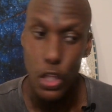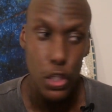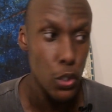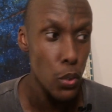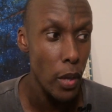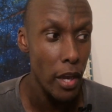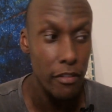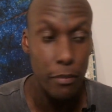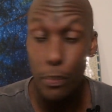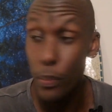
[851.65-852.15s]

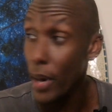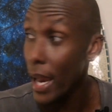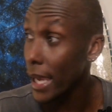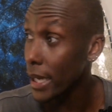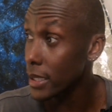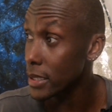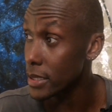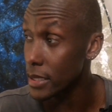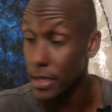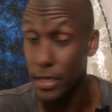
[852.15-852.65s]
you have
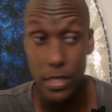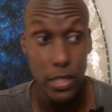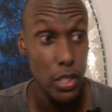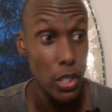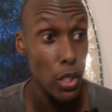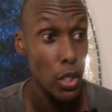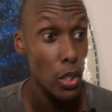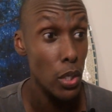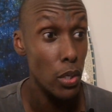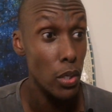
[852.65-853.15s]

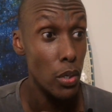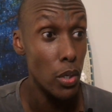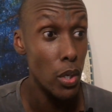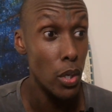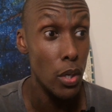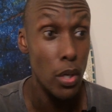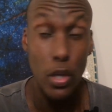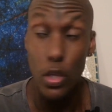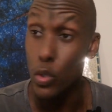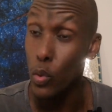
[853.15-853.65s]
practiced
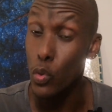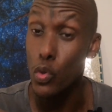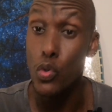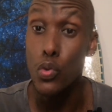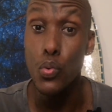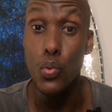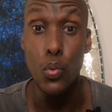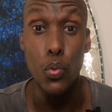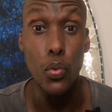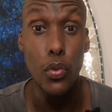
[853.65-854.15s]
your
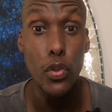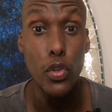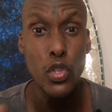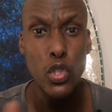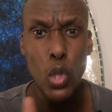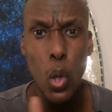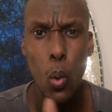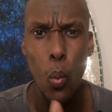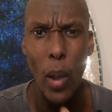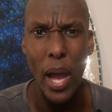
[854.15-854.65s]
truth
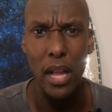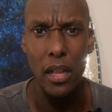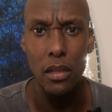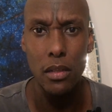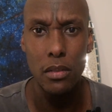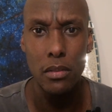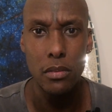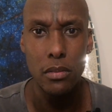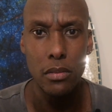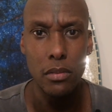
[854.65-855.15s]
so
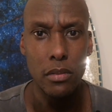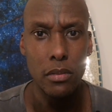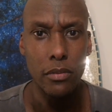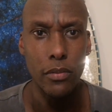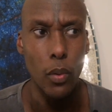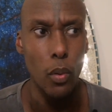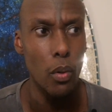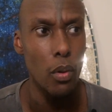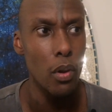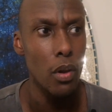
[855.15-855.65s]
well
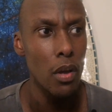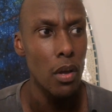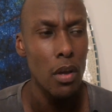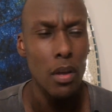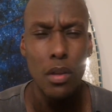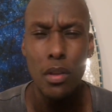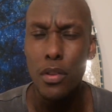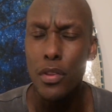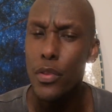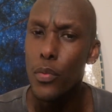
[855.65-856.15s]
for
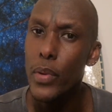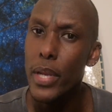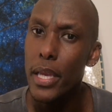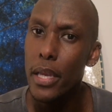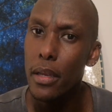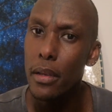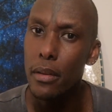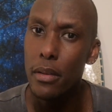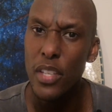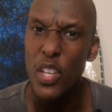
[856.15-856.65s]

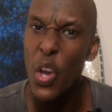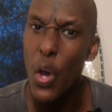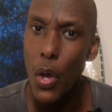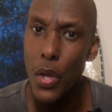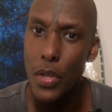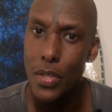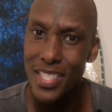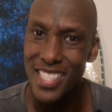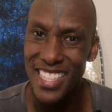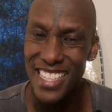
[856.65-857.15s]
3
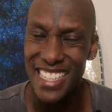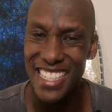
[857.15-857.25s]
years.